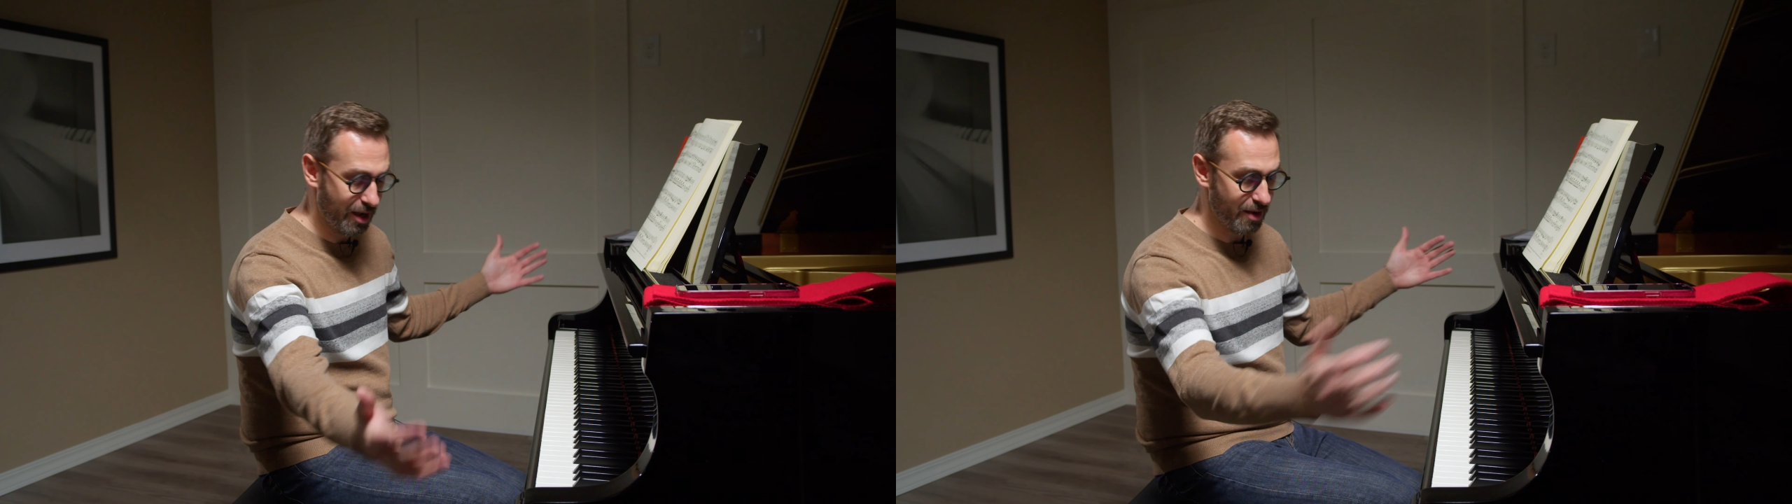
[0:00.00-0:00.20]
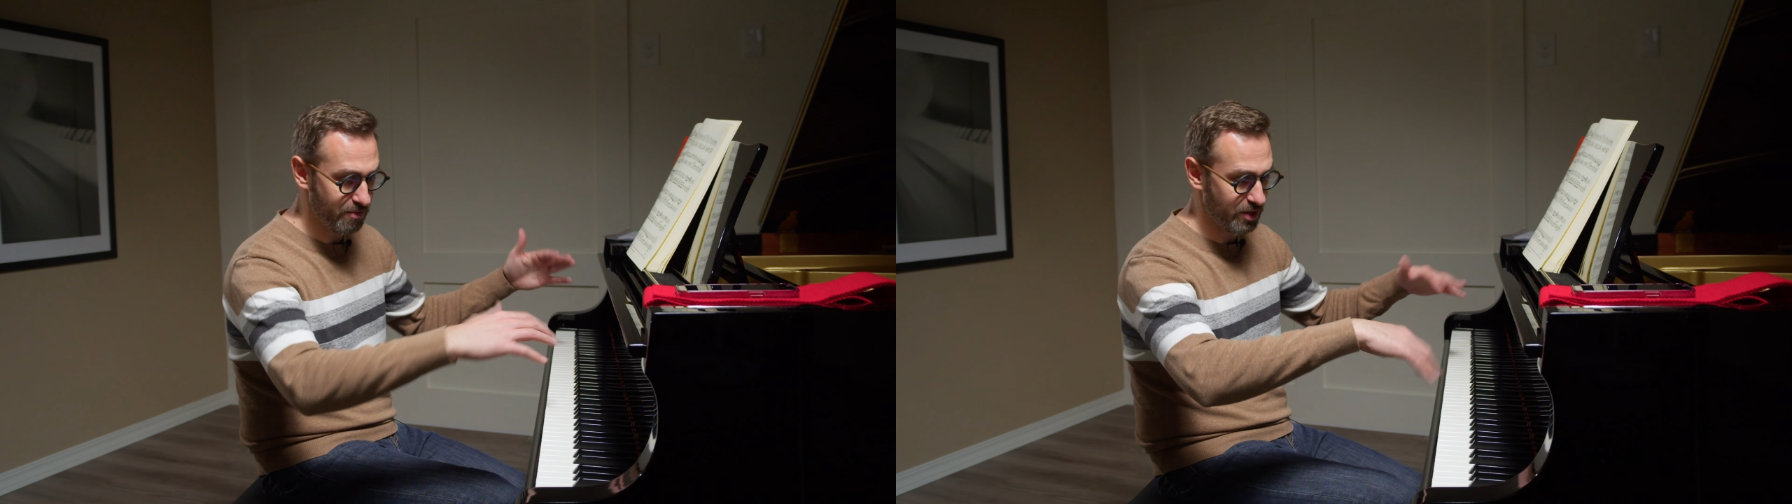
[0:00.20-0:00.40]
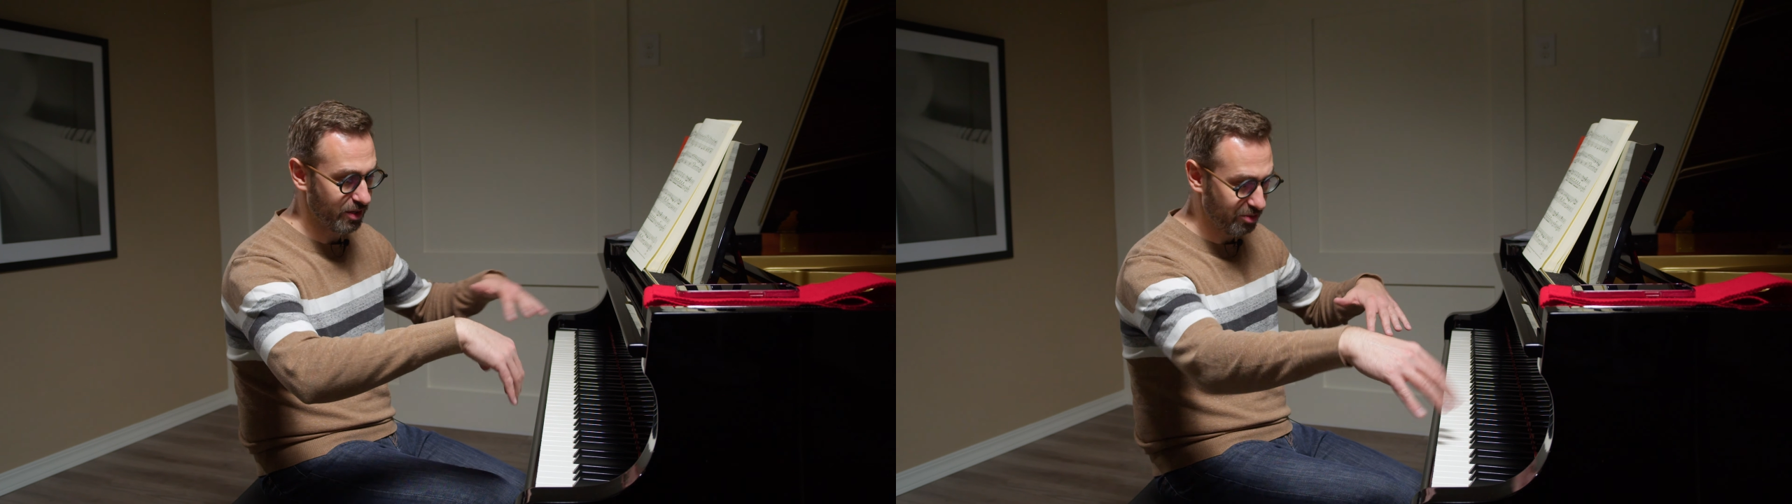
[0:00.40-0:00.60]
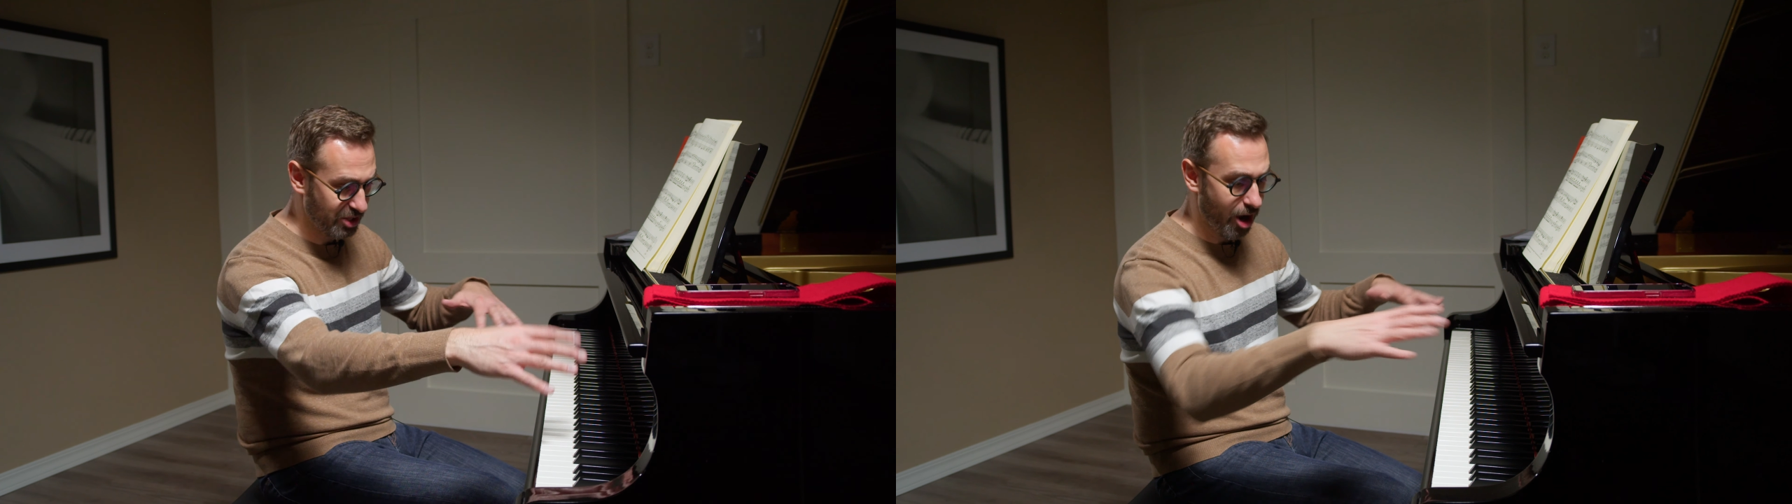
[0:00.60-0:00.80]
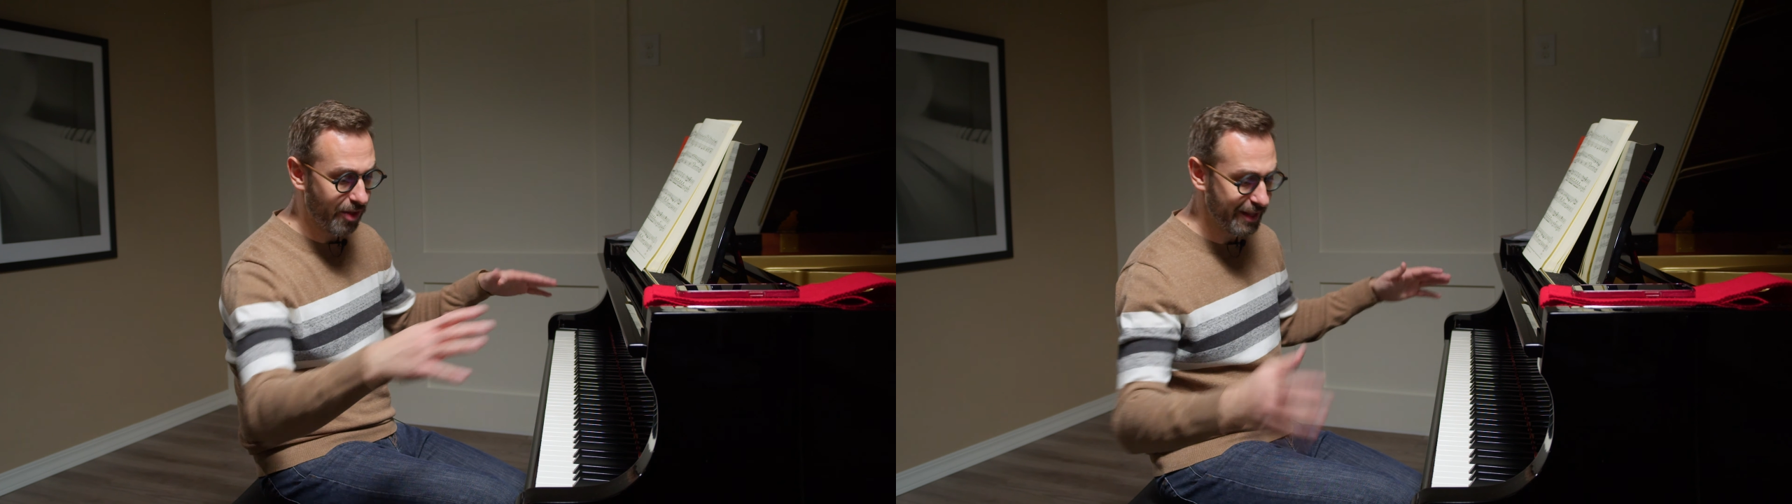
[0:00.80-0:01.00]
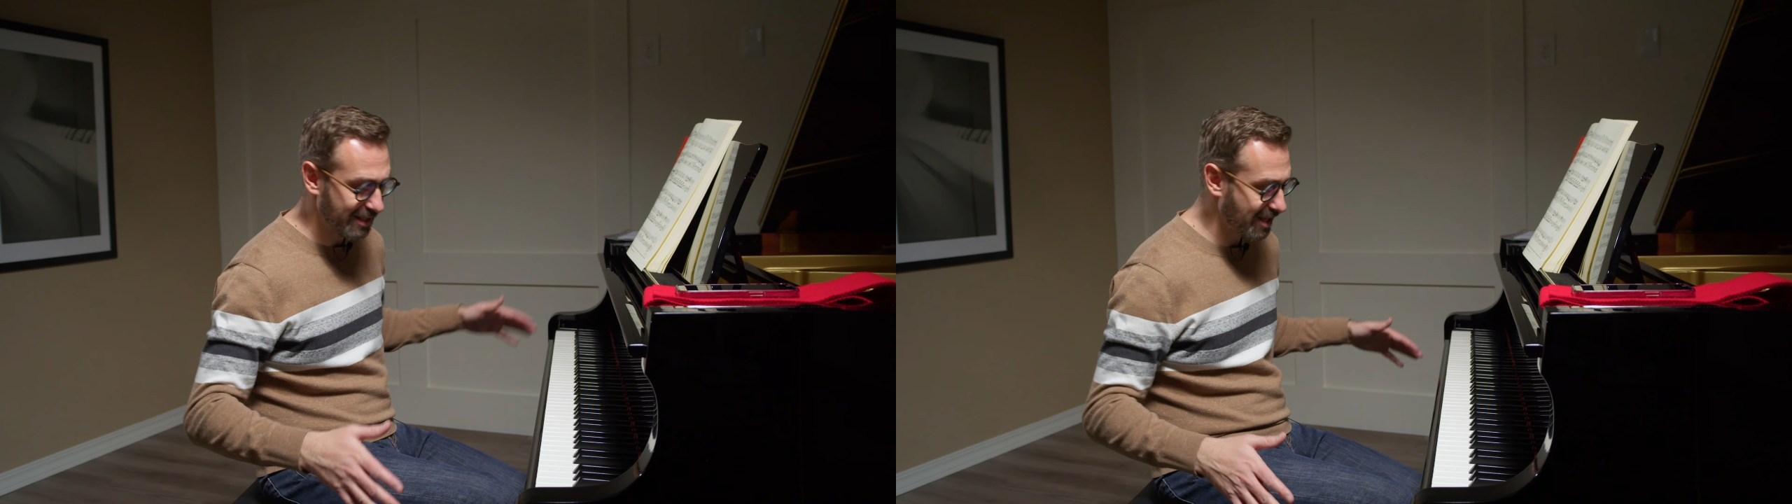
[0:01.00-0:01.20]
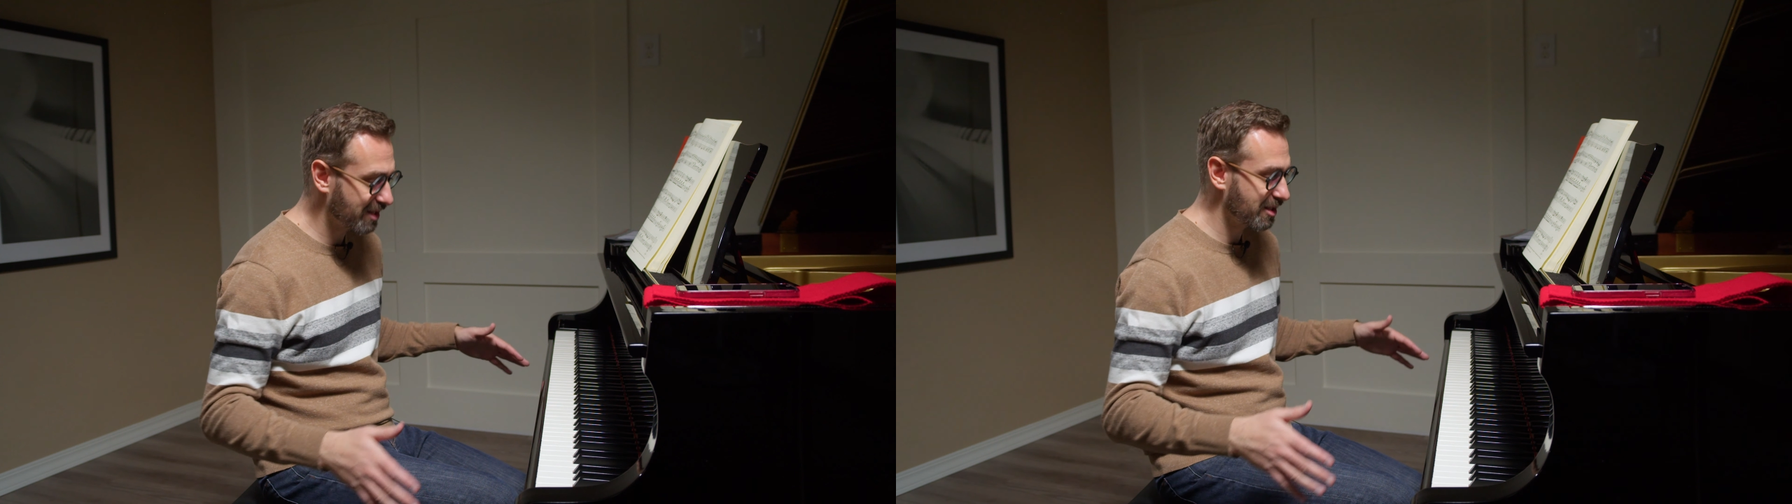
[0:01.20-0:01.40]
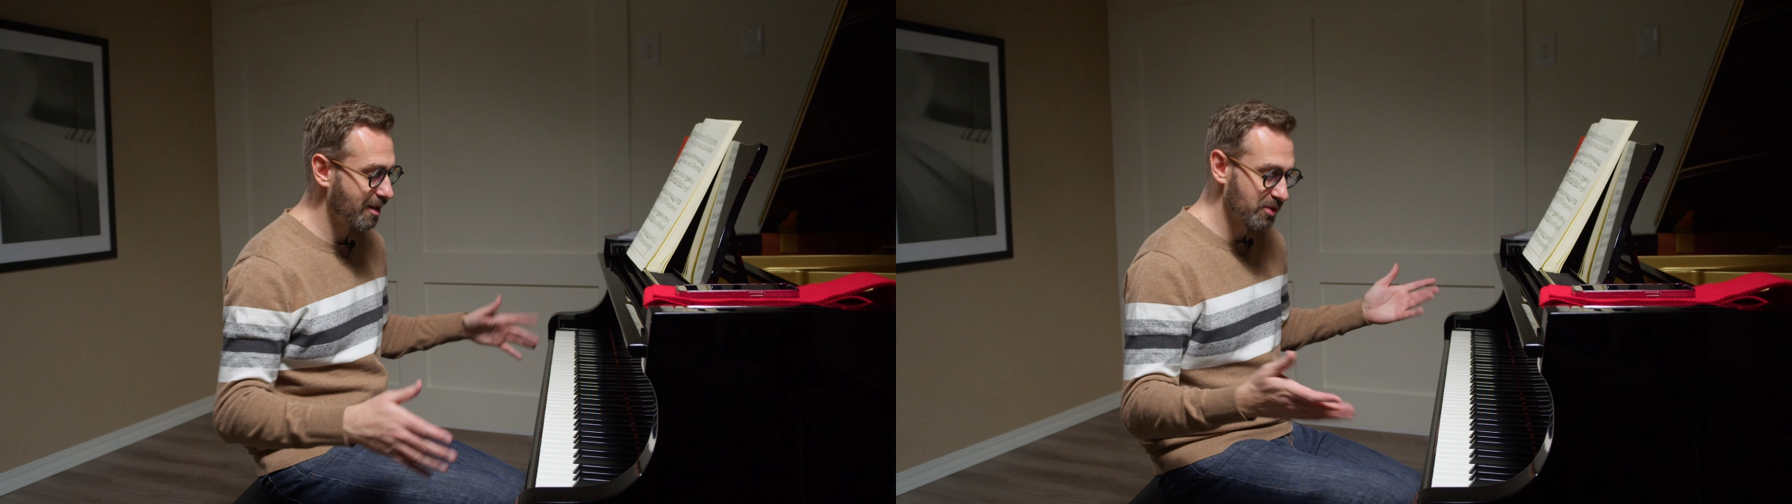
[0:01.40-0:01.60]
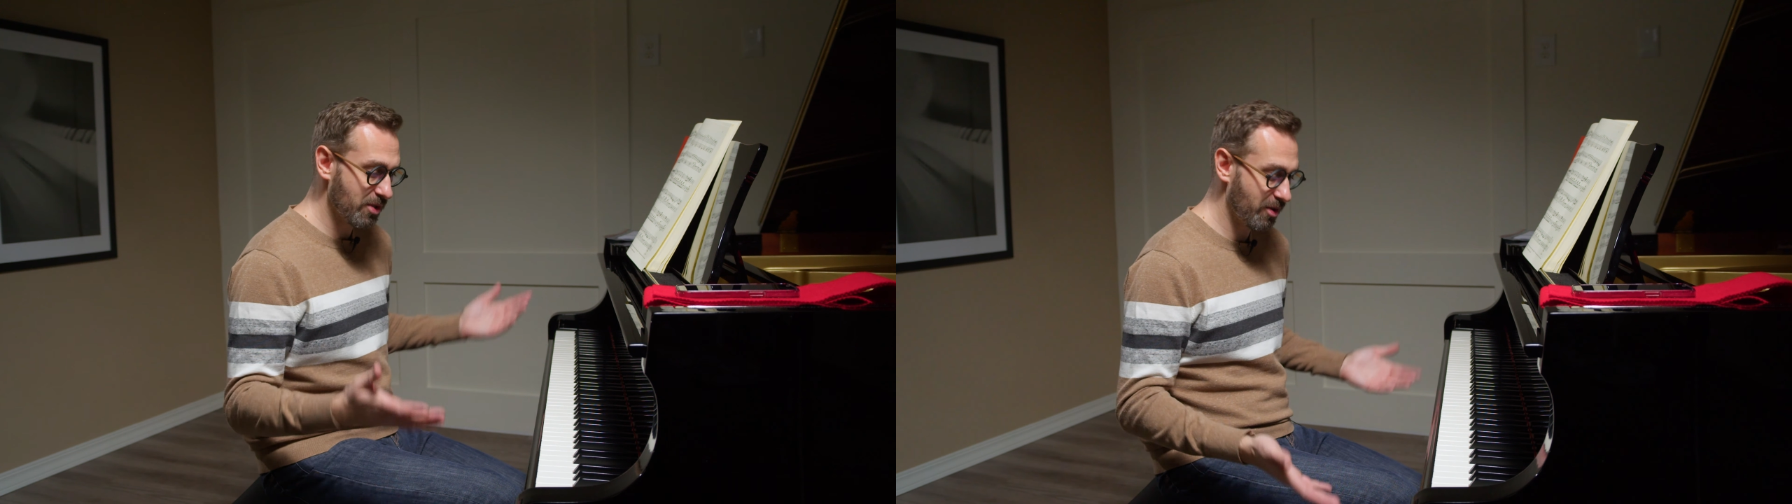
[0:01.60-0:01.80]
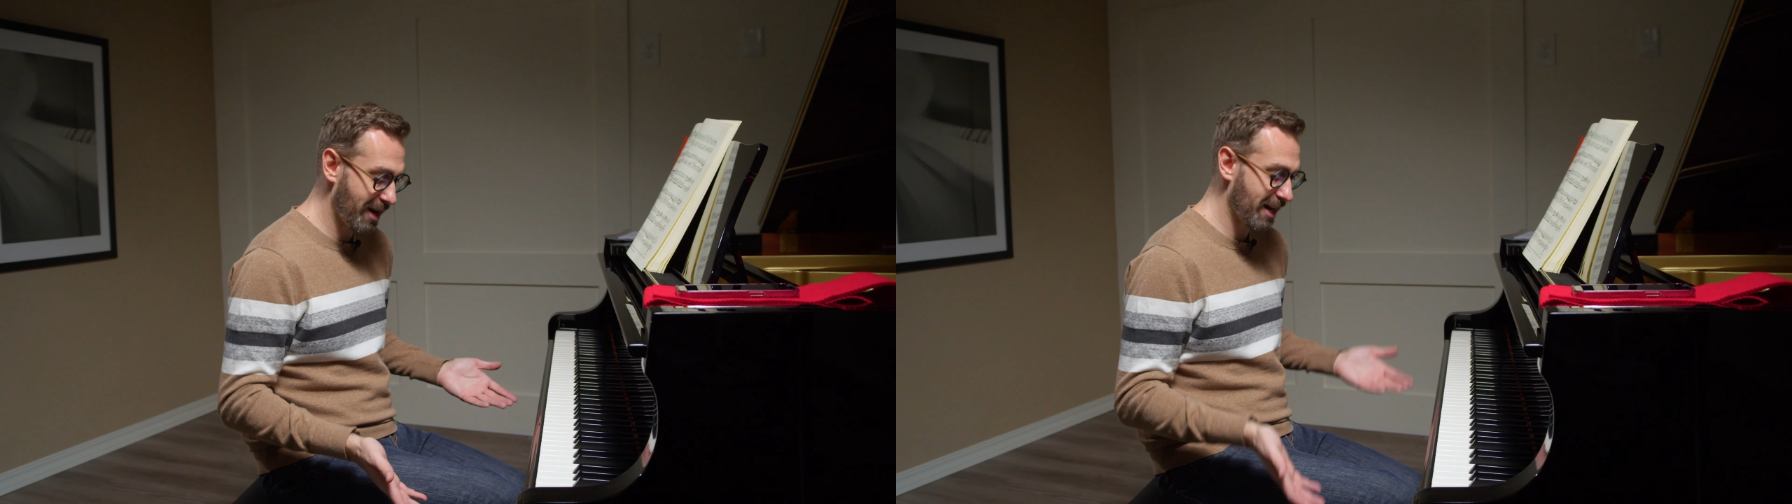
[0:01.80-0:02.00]
dolly systems
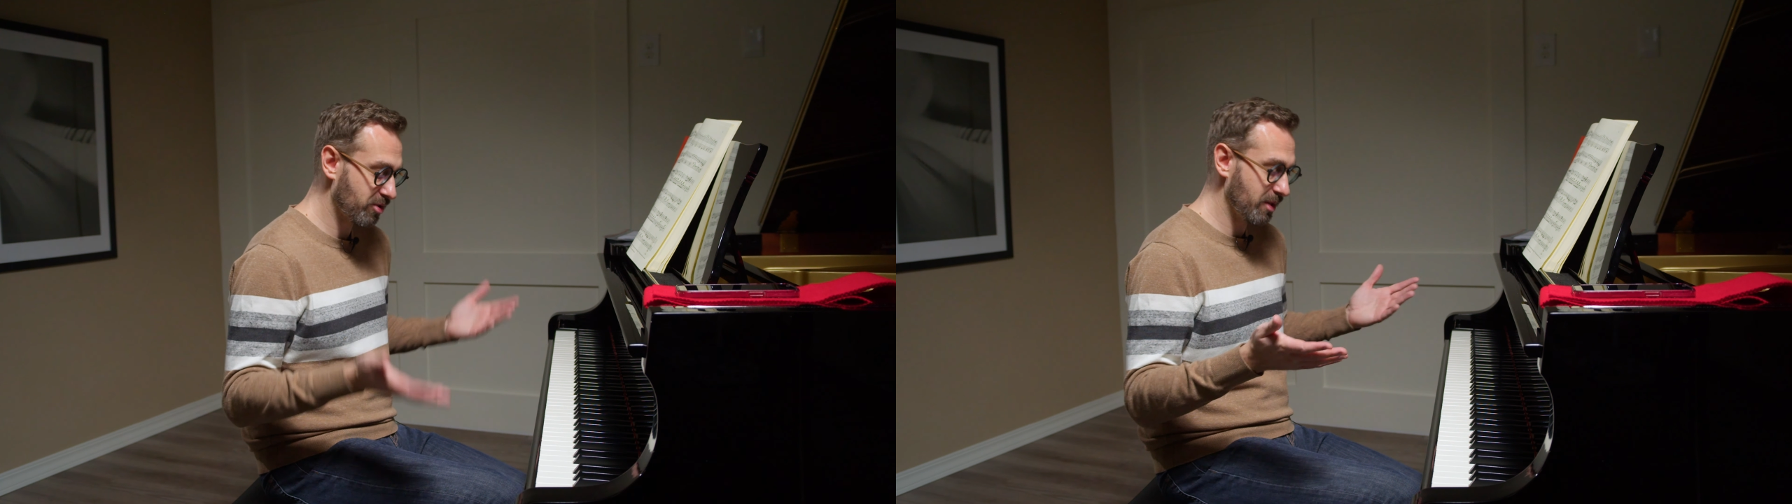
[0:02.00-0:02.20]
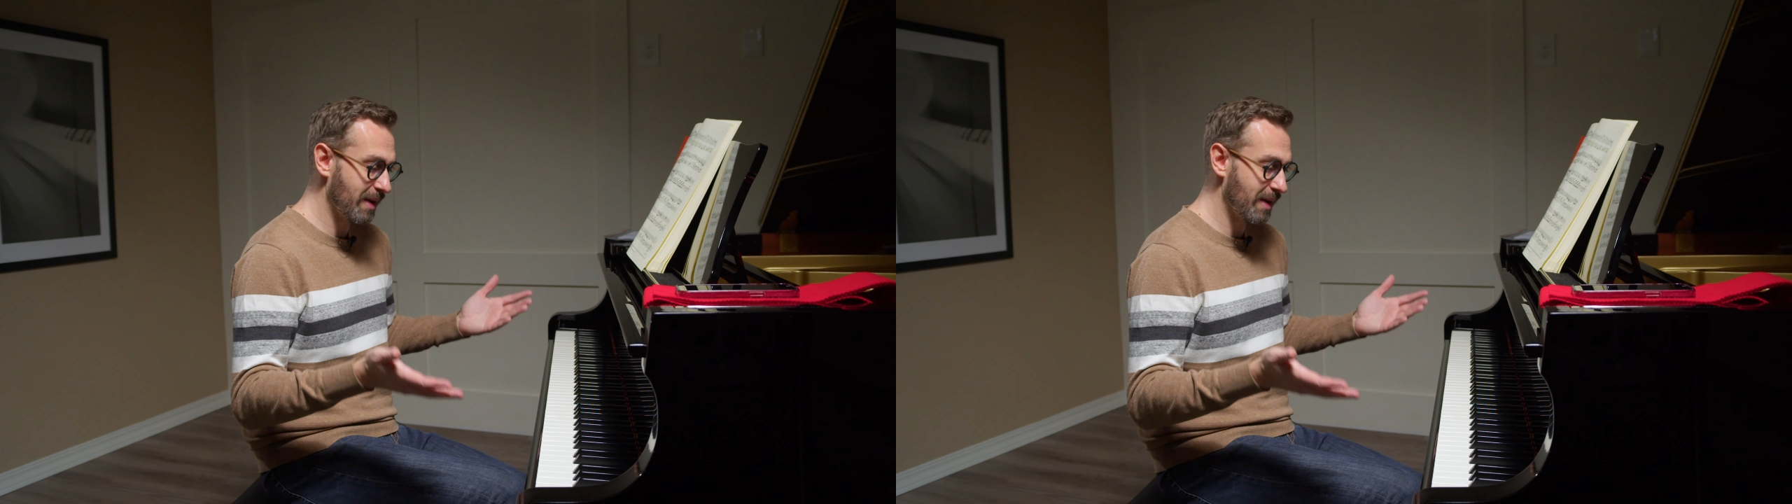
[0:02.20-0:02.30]
and they're actually